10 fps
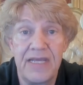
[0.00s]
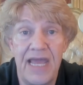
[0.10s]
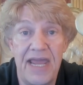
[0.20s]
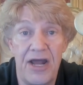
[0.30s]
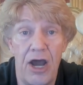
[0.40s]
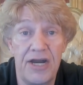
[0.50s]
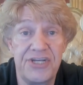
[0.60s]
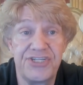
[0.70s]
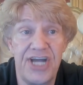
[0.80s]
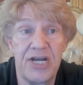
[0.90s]
and on a
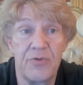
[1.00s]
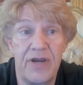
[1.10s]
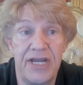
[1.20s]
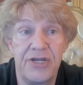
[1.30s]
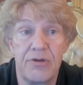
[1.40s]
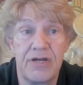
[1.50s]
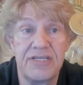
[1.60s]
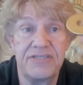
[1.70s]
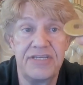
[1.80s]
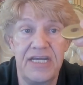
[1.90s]
check ring you're going
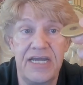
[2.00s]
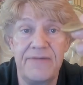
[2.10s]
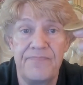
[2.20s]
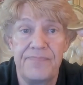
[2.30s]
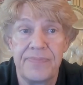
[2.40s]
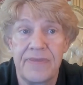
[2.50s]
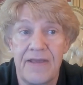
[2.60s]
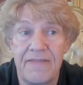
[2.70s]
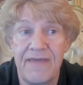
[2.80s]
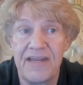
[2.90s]
to see
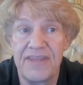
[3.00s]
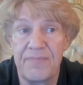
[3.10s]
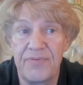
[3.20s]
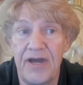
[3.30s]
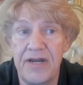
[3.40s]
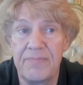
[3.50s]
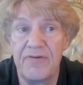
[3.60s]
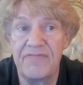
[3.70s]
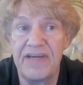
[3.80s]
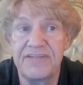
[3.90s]
that the bottom
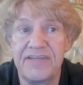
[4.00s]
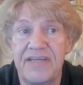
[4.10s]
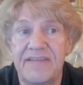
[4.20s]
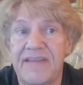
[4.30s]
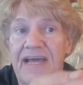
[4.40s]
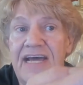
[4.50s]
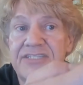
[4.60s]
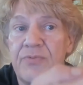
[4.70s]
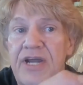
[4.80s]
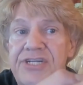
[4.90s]
of it
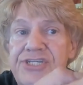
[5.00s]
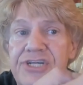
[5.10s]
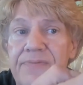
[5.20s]
has a ridge.